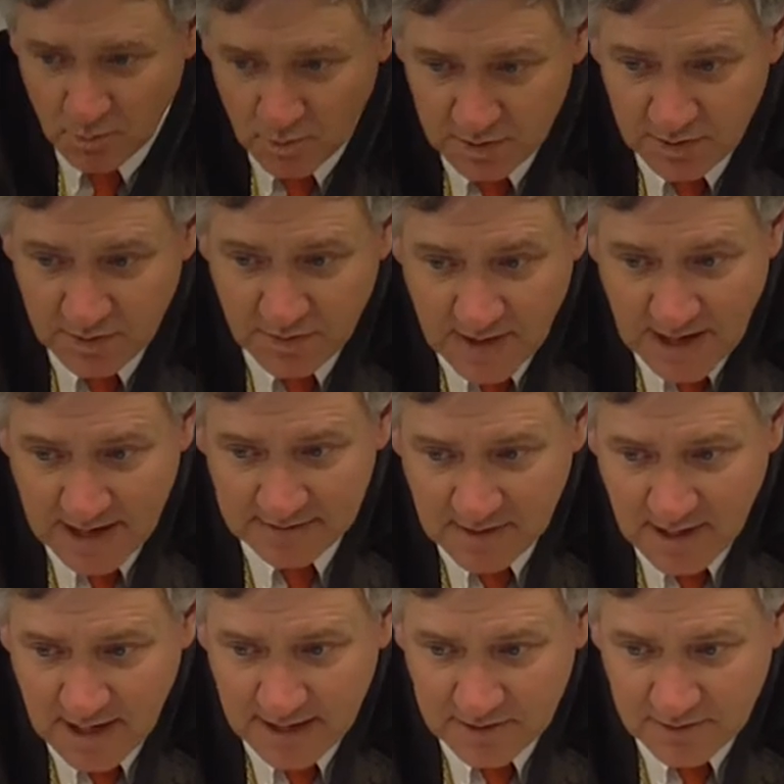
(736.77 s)
when that
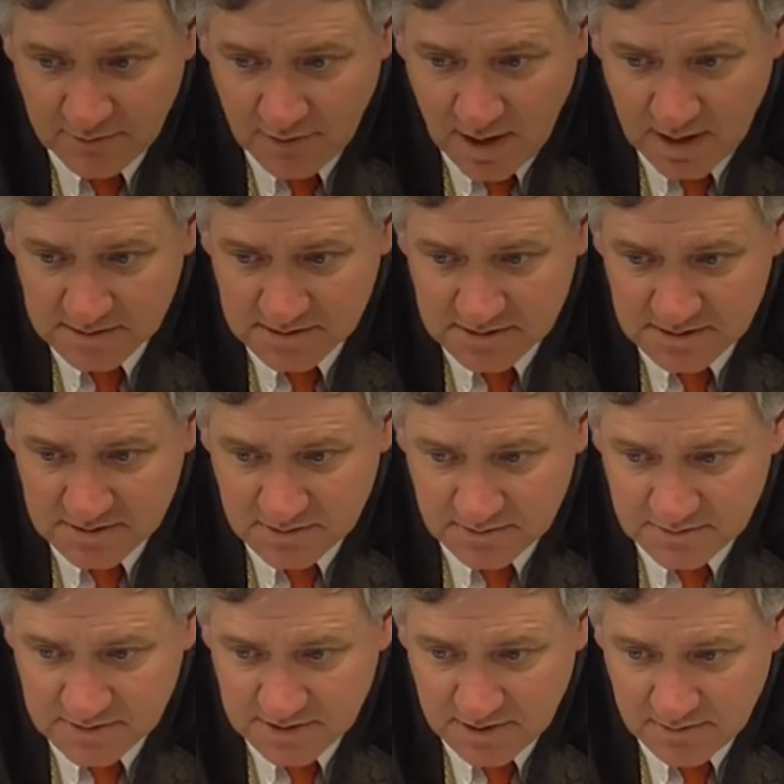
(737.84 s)
line crosses
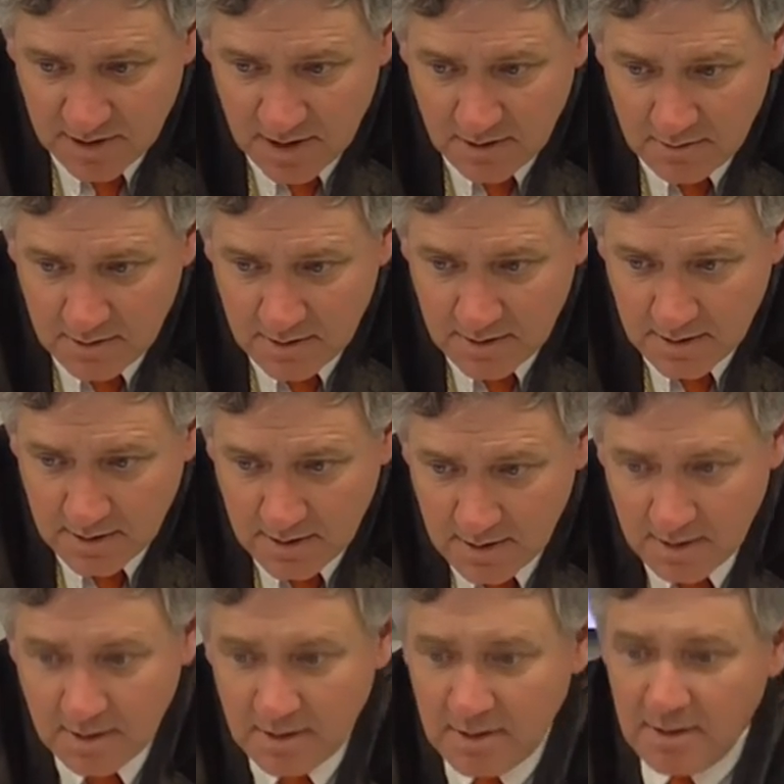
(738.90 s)
through zero,
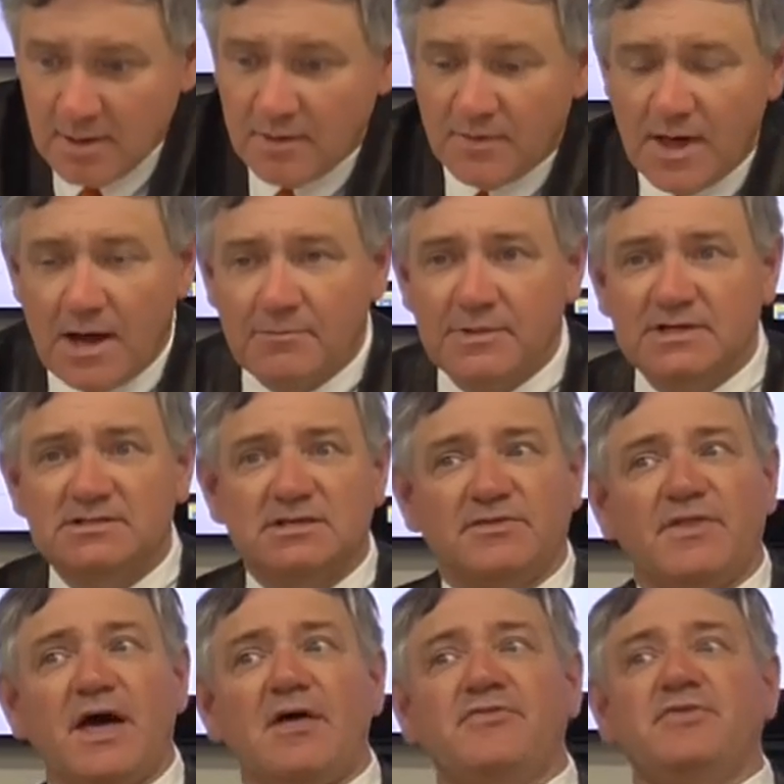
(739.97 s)
that means
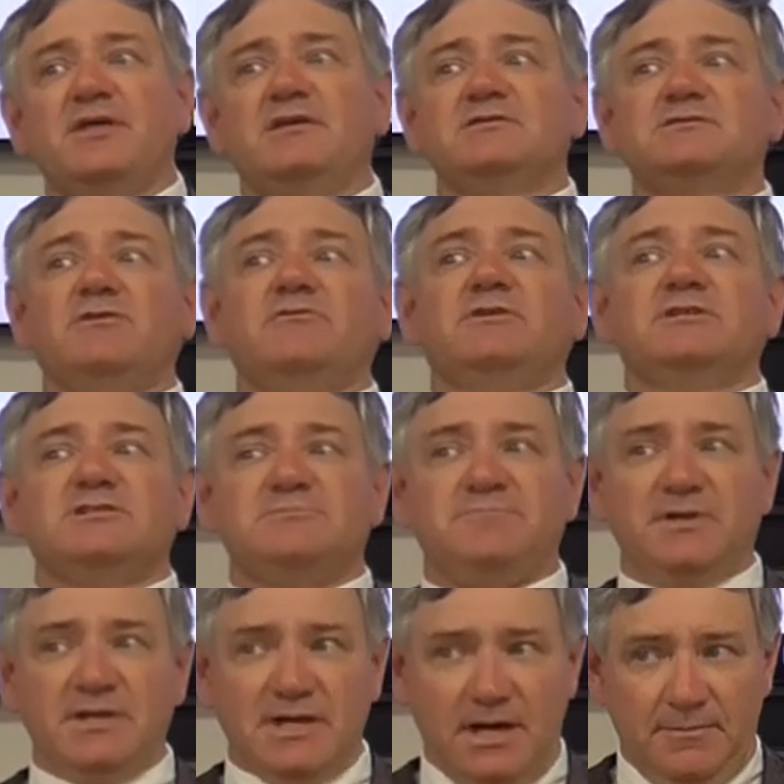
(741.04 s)
that that thing is going to
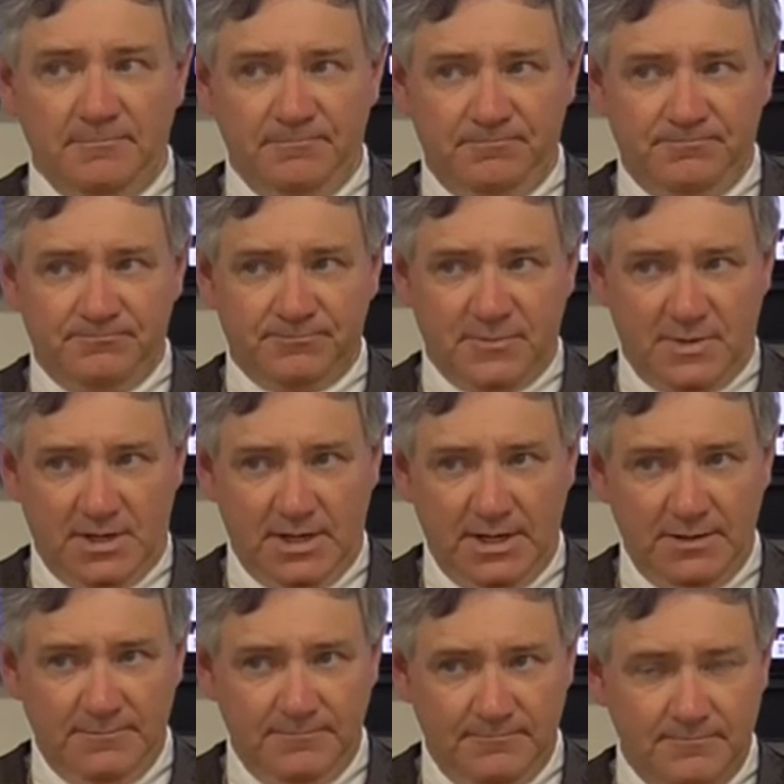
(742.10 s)
speed up.
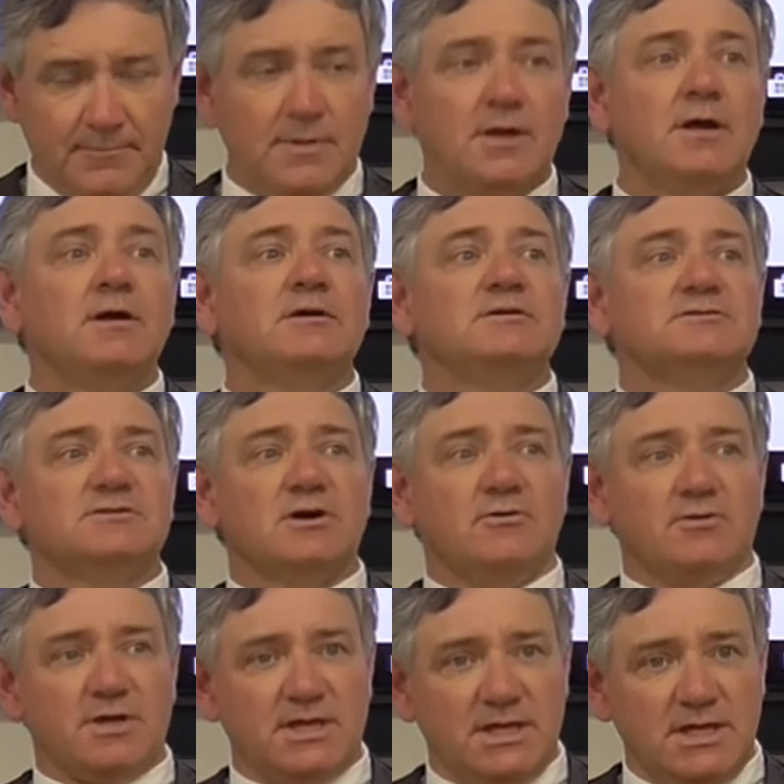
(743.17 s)
Okay?
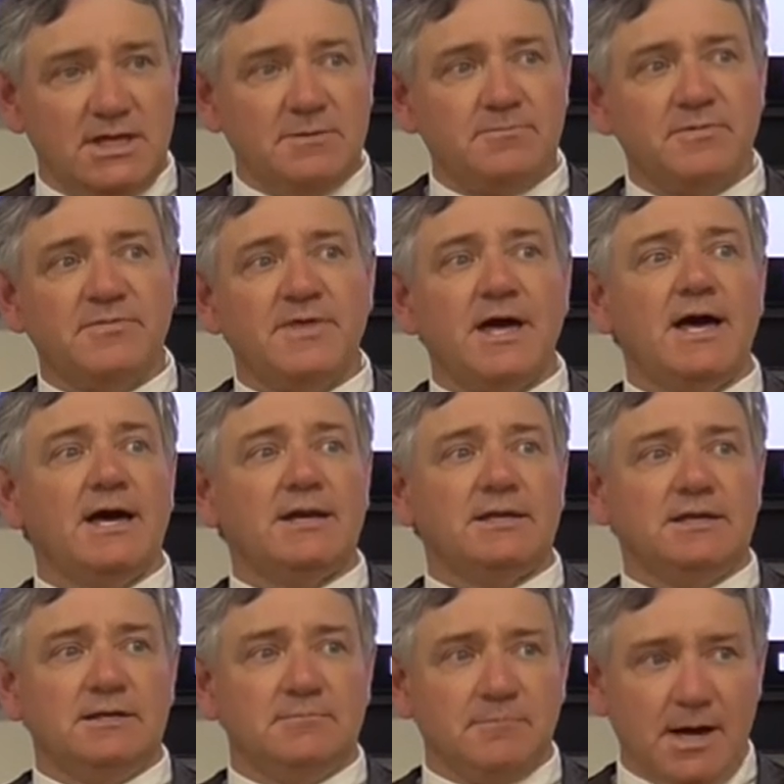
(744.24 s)
So keep
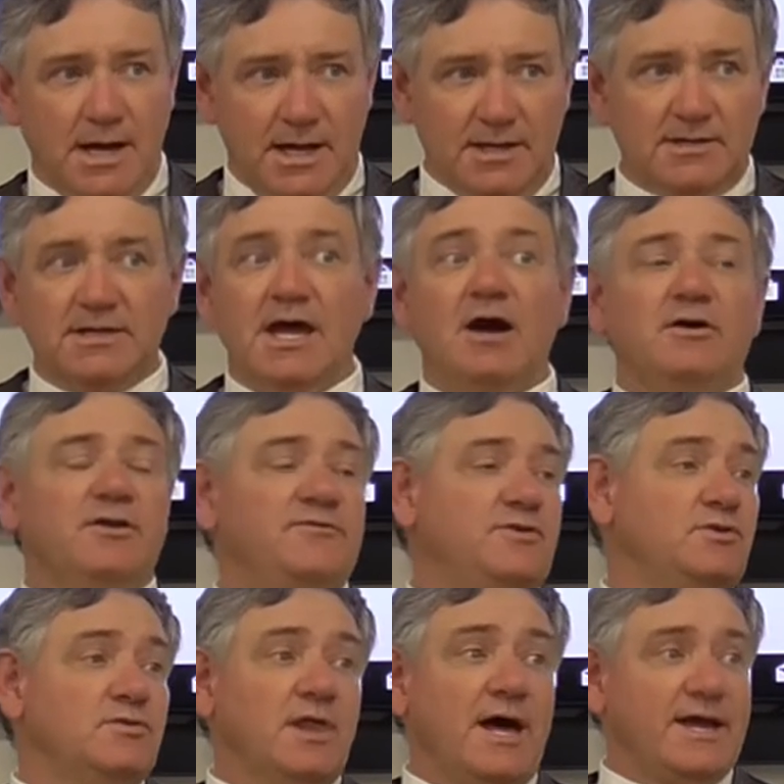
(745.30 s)
that in mind. Now, if
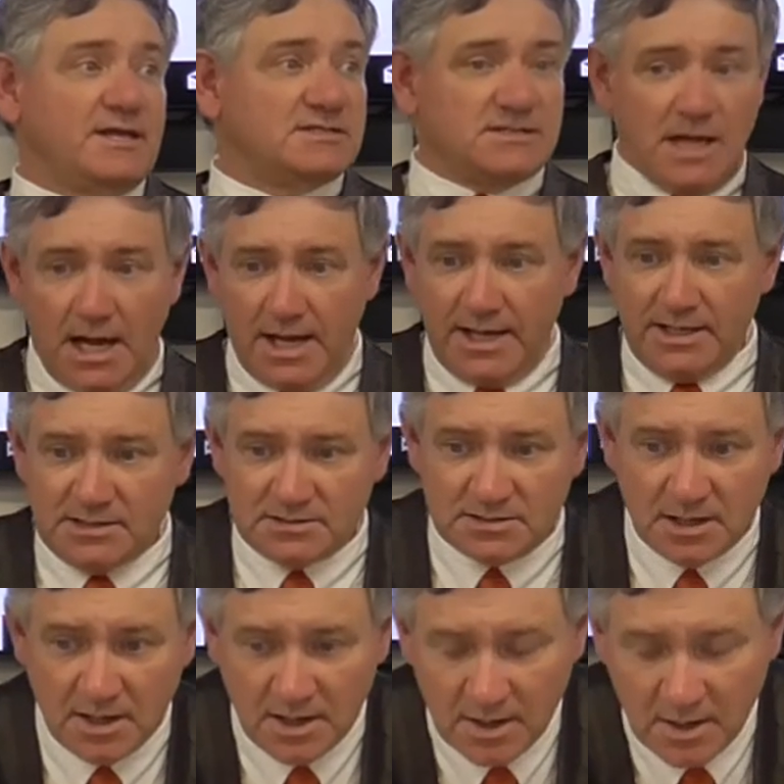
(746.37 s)
you like signs,